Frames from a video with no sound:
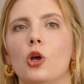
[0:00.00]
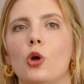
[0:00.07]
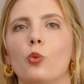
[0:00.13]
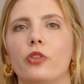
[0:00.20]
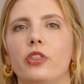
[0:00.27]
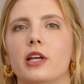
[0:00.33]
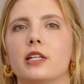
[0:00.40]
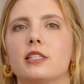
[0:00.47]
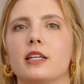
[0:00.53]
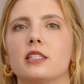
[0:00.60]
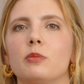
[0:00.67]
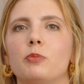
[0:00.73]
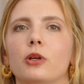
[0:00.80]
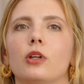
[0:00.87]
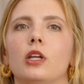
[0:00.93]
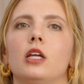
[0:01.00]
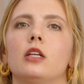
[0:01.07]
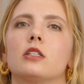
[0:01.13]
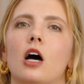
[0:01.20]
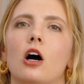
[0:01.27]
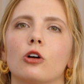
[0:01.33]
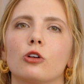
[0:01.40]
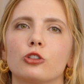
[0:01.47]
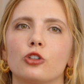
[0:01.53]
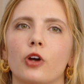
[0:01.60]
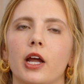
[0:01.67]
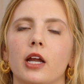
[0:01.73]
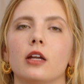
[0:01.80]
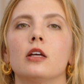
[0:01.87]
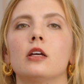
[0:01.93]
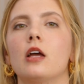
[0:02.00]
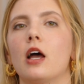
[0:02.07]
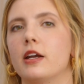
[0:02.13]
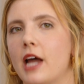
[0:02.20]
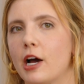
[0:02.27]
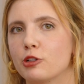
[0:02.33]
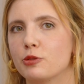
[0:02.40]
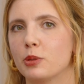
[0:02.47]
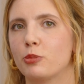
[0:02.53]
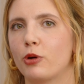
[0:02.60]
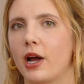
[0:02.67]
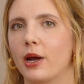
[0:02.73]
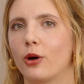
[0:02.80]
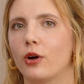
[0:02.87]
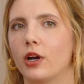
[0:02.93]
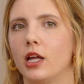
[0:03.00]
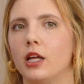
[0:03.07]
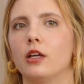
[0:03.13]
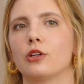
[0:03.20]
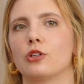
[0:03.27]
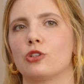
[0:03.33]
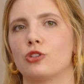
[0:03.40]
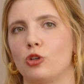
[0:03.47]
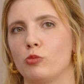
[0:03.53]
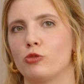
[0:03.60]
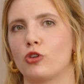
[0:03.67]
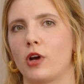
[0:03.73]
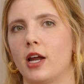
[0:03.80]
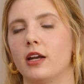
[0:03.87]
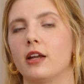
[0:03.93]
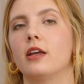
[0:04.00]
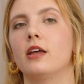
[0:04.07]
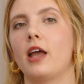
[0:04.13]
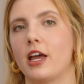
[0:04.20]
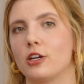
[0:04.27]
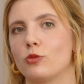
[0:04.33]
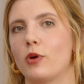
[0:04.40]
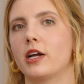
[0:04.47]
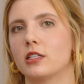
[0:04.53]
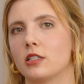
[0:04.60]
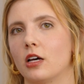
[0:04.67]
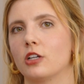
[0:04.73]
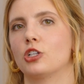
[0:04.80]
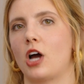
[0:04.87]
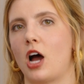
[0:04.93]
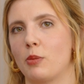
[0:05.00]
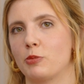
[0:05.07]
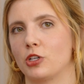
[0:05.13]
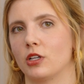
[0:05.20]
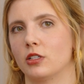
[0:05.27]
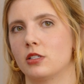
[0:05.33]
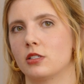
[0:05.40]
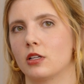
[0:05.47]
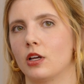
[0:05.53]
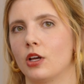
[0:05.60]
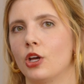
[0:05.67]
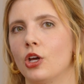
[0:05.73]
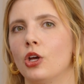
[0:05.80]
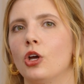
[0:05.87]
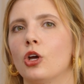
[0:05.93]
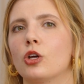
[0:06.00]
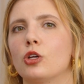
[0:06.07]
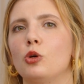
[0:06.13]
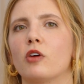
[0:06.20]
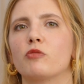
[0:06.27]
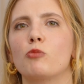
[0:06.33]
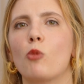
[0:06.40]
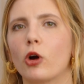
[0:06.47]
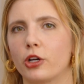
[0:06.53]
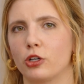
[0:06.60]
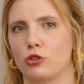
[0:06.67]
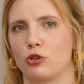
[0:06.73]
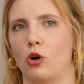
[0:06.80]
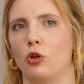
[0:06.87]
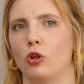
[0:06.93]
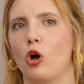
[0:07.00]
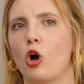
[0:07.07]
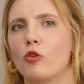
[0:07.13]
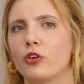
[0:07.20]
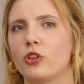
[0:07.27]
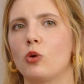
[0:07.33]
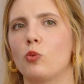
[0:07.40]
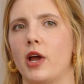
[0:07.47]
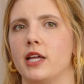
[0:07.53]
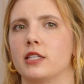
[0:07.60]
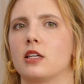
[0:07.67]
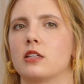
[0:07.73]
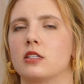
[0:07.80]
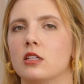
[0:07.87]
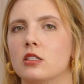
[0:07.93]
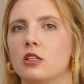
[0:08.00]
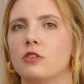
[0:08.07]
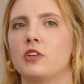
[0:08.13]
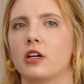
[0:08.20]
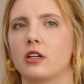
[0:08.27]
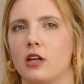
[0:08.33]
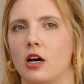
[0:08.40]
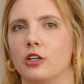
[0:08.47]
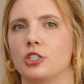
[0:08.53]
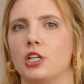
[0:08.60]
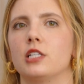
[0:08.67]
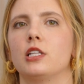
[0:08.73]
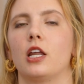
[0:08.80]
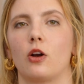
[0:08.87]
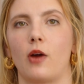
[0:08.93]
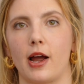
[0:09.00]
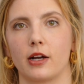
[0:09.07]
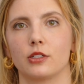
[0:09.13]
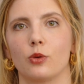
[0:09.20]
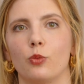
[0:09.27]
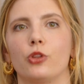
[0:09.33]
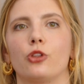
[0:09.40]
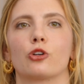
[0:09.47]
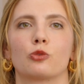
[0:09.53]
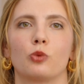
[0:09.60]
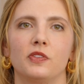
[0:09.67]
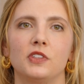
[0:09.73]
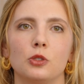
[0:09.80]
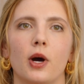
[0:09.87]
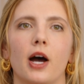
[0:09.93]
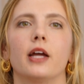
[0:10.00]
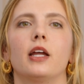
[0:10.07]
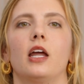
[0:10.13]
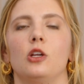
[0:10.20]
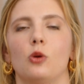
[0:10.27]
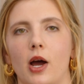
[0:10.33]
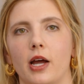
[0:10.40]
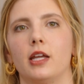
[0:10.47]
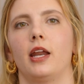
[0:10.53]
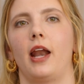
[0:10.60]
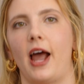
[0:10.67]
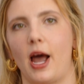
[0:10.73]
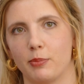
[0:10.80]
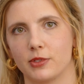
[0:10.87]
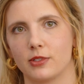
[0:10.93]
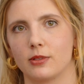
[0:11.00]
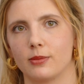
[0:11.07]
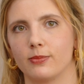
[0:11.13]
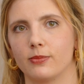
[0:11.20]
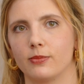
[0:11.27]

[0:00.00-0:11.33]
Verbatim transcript: With the accessibility toggle trait, announcement priority, zoom trait, and direct touch options, you have more control over the ways assistive technologies interact with your SwiftUI and UIKit apps.